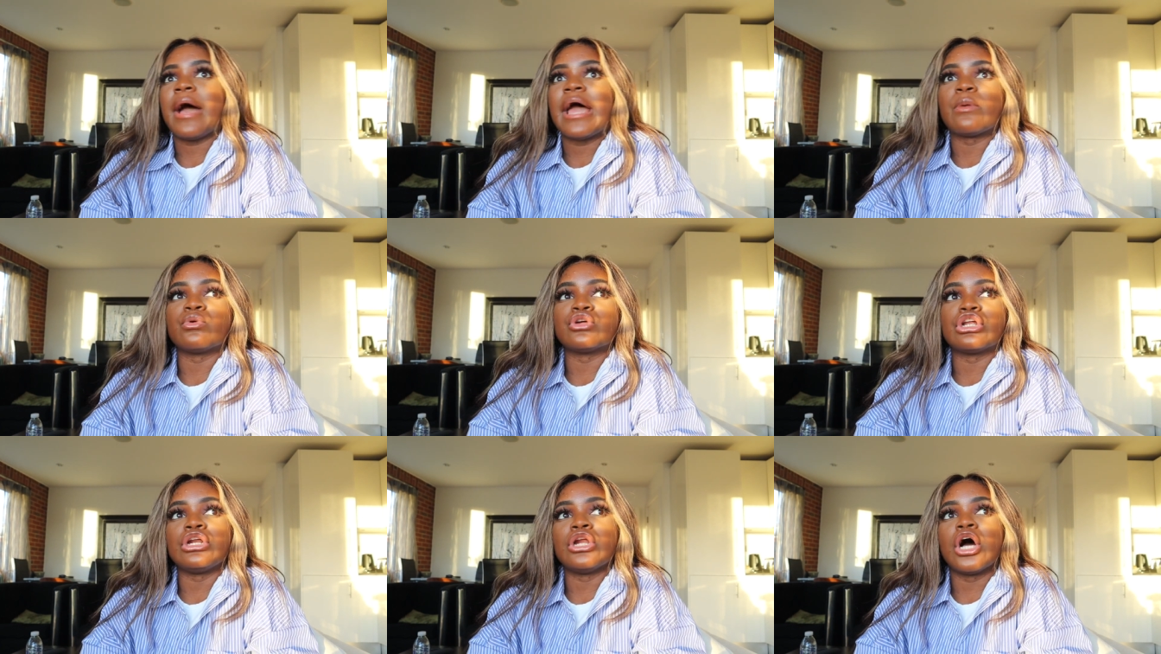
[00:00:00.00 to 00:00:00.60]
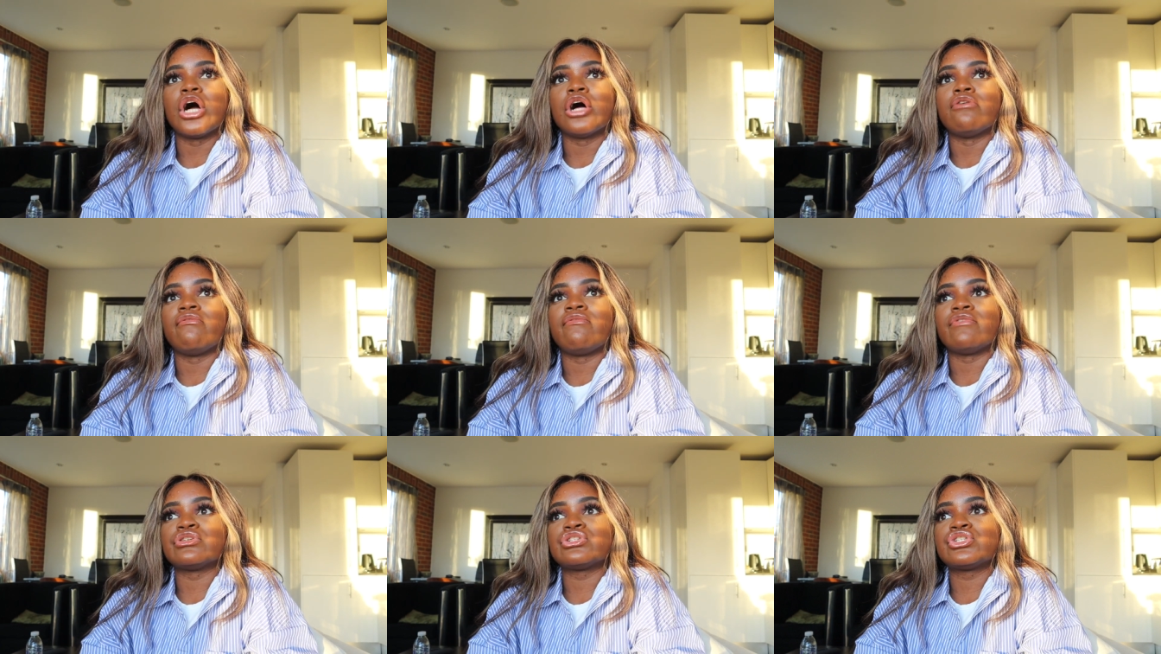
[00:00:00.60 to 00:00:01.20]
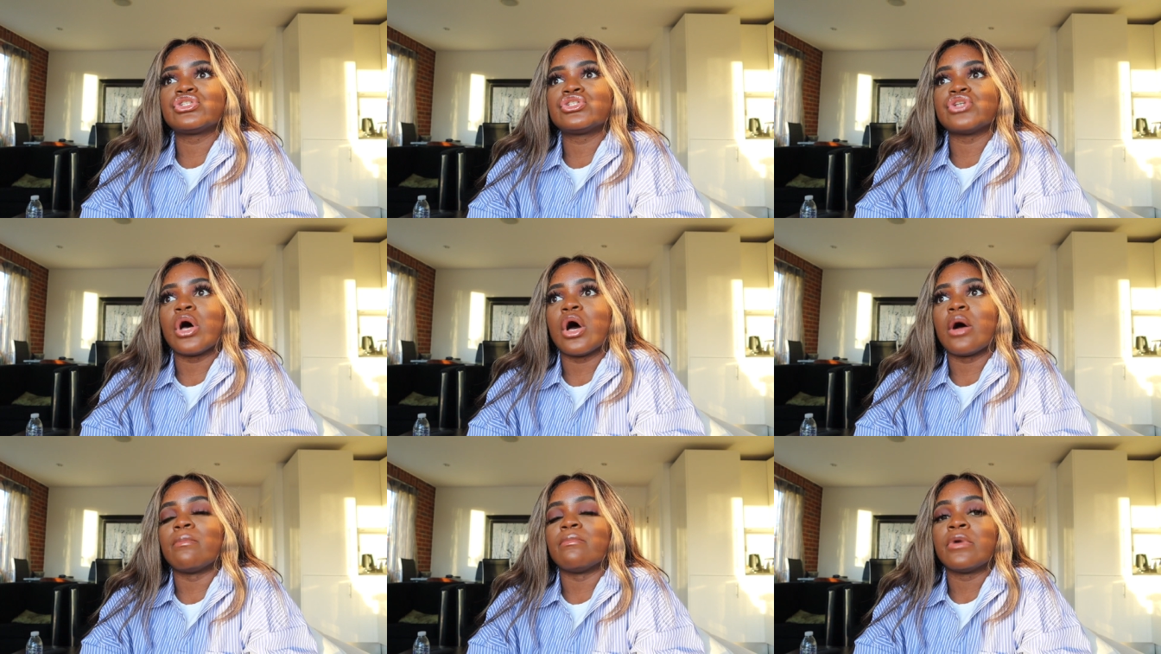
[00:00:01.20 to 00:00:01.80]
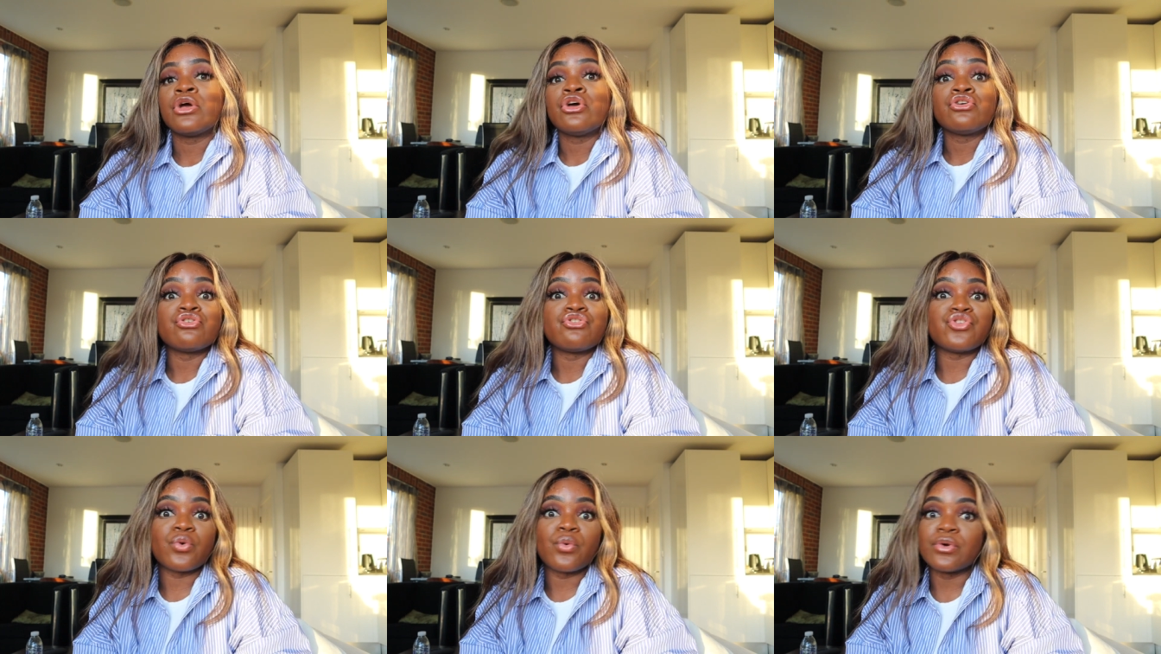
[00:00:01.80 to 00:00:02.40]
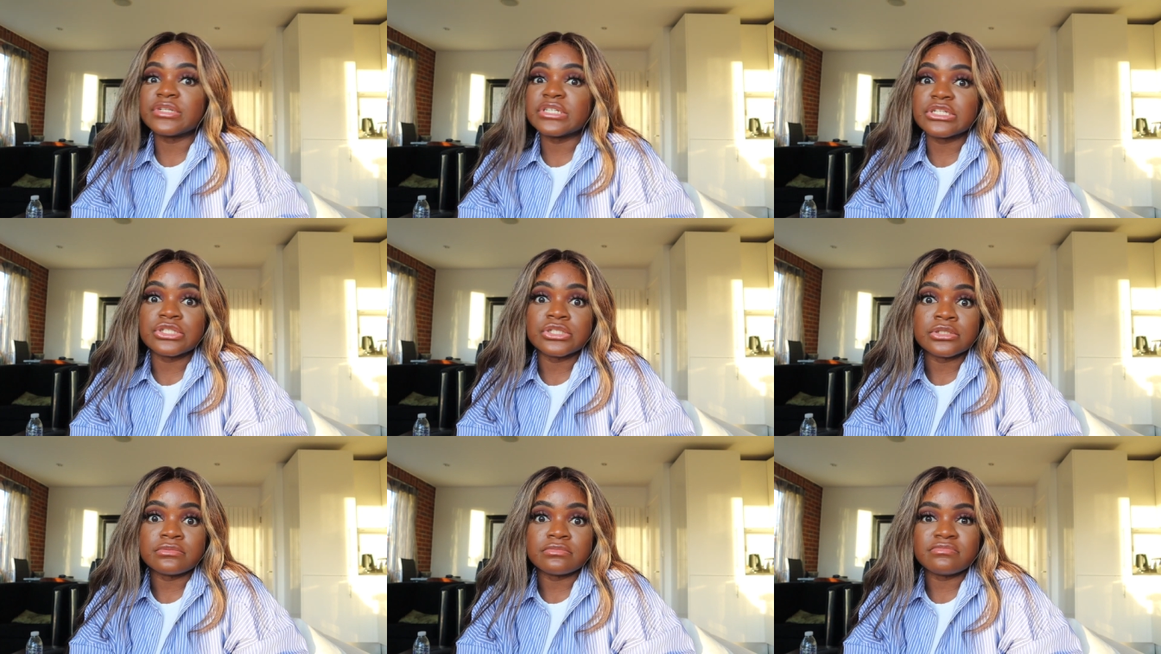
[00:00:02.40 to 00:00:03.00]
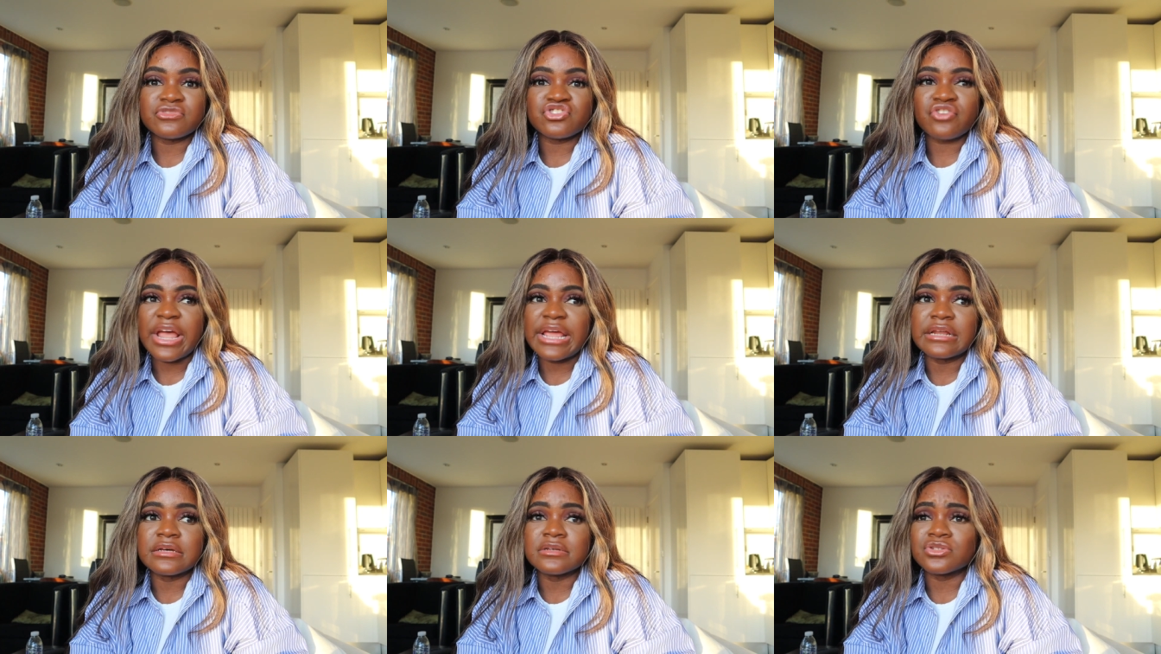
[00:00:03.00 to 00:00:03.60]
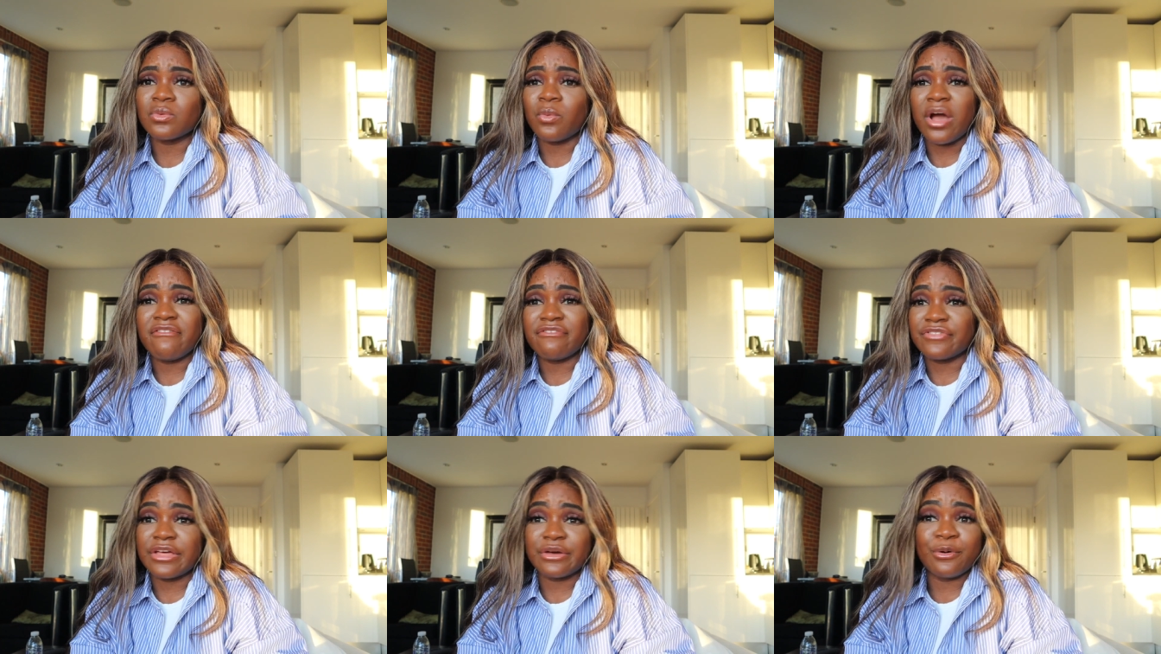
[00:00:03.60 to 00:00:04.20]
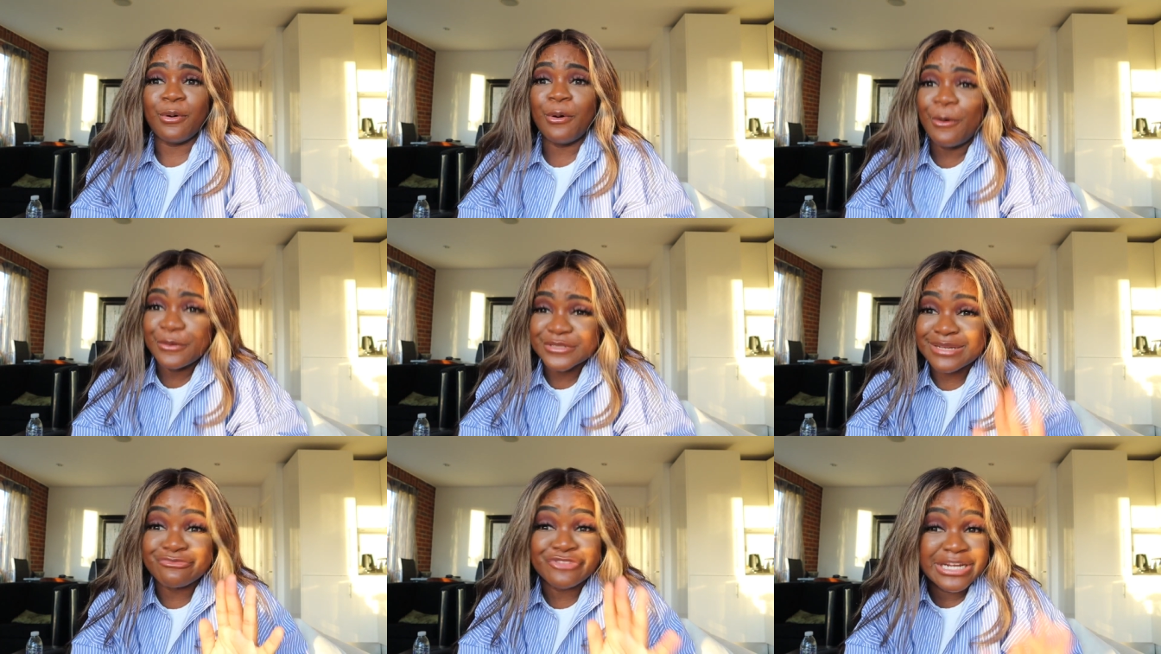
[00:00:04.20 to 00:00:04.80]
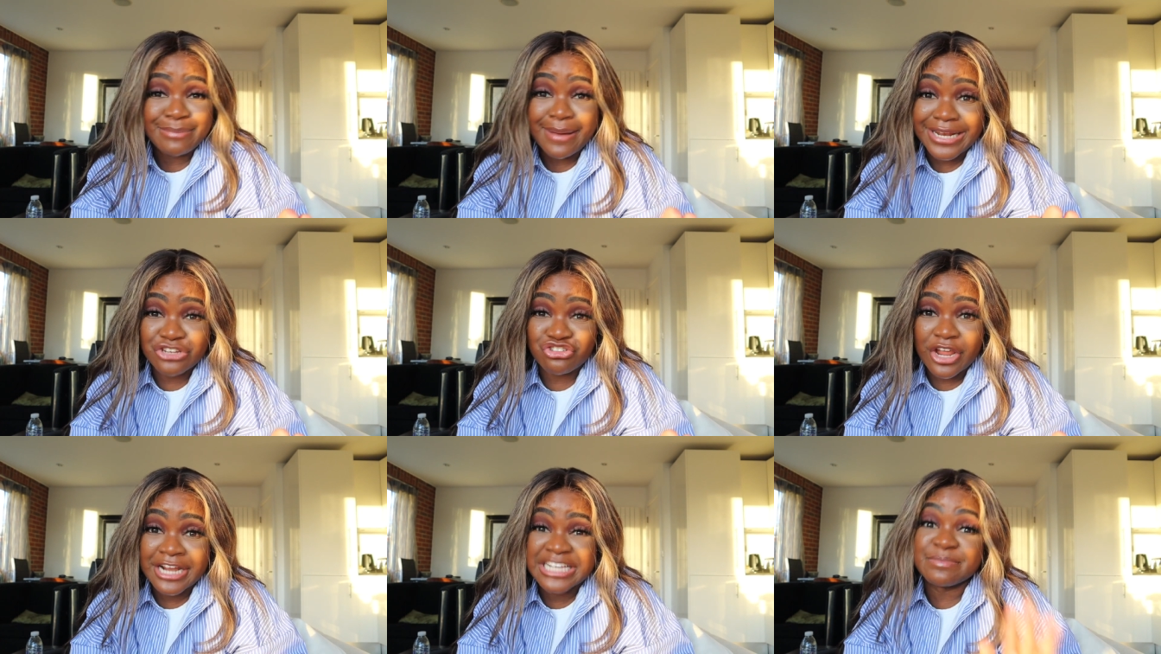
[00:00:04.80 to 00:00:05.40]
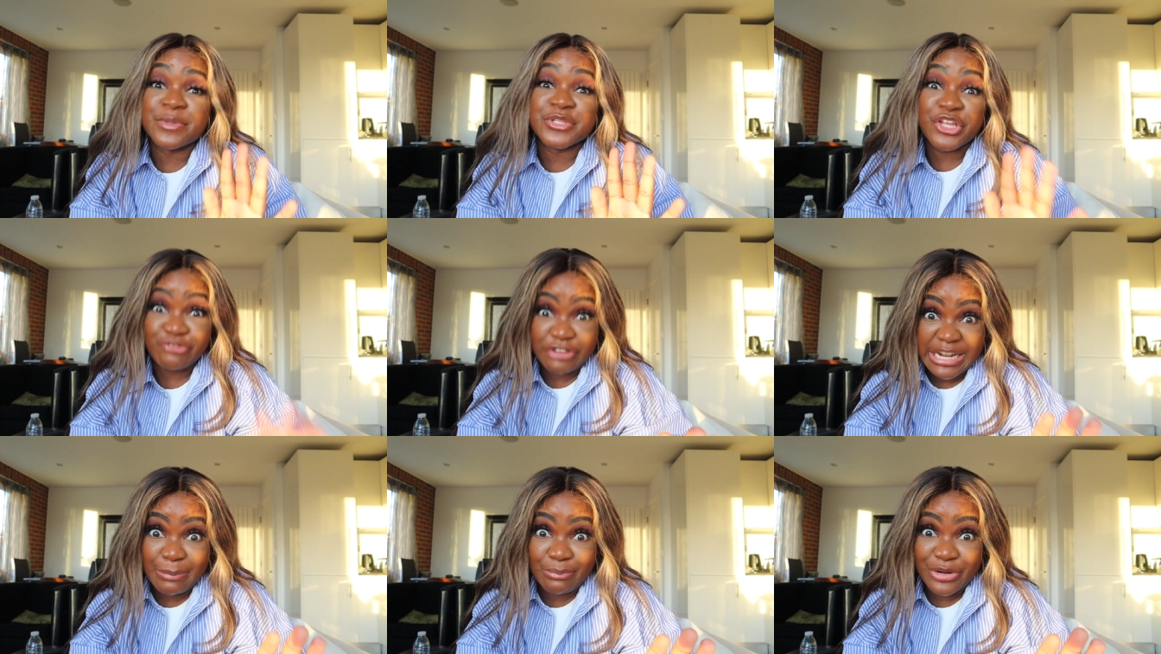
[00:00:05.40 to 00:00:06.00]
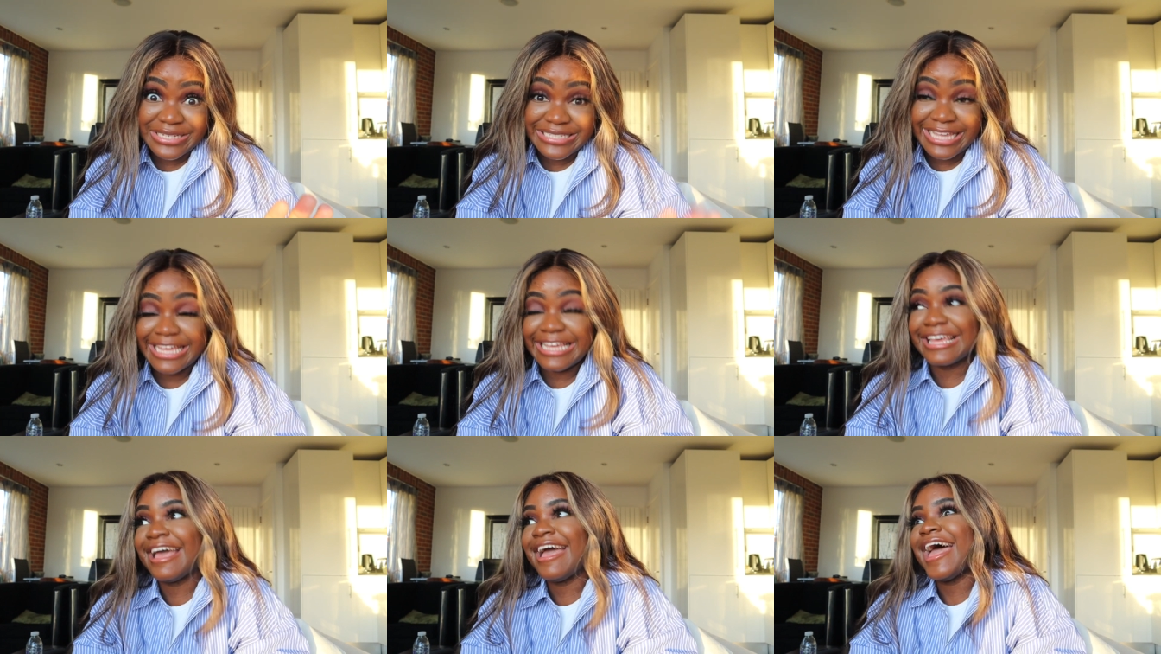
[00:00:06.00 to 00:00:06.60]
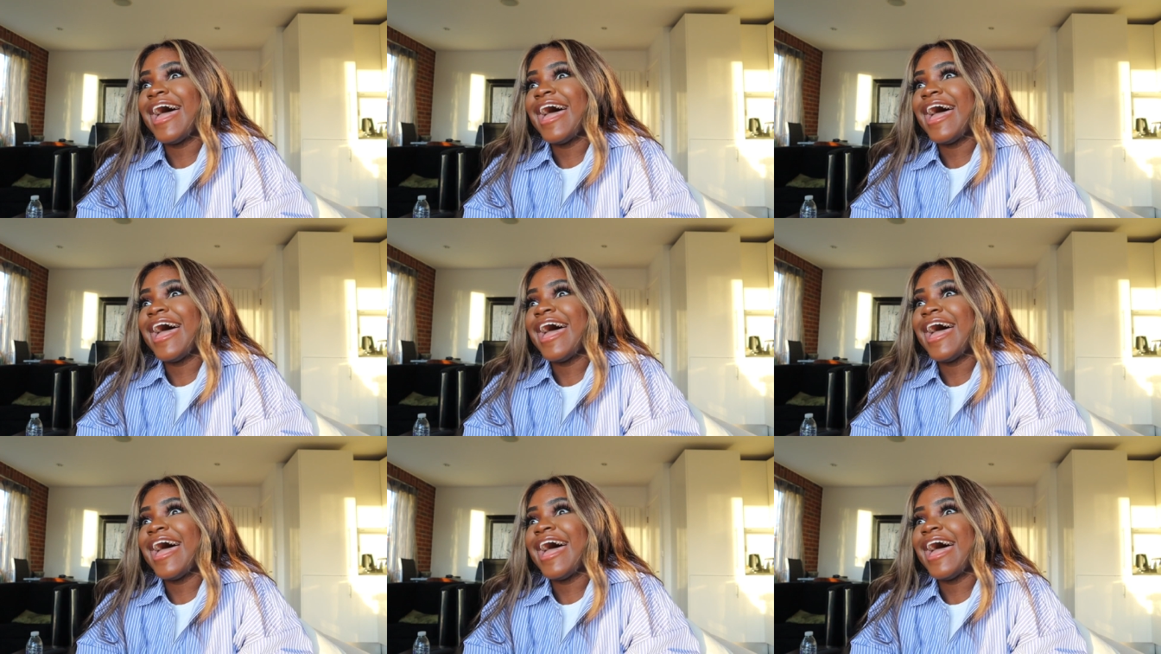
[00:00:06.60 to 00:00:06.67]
I would love some Jordan trainers, or whatever they're called. I'm really bad at trainers, but they're really pretty.